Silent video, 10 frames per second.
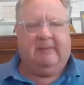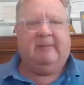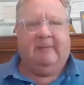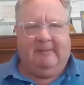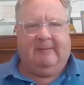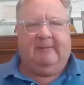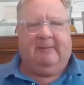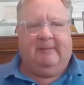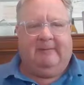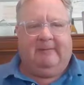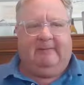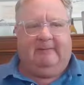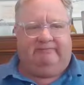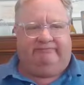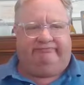
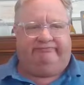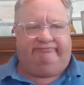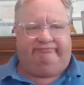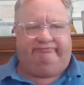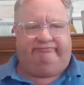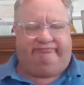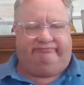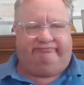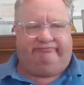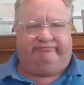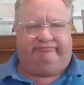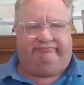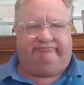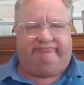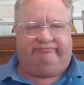
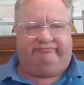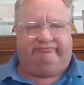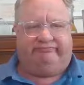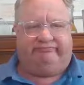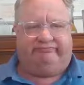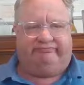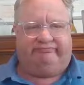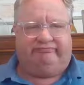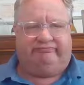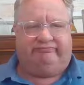(silent)